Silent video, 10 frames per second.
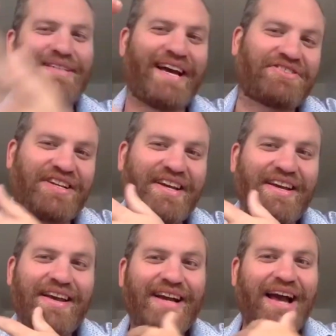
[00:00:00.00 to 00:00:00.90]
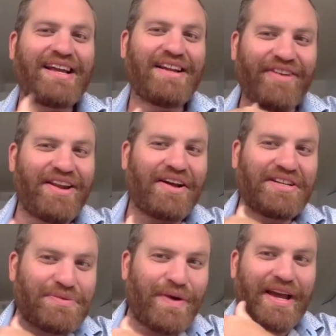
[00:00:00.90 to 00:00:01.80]
was actually kind of a
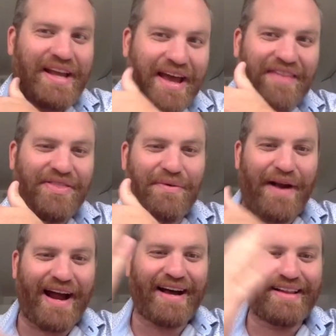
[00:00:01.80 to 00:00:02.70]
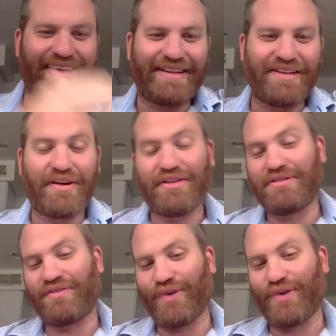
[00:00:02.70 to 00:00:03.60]
nice way to end the rally, you know. And there
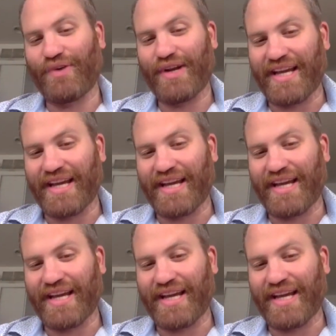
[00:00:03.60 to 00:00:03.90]
was no,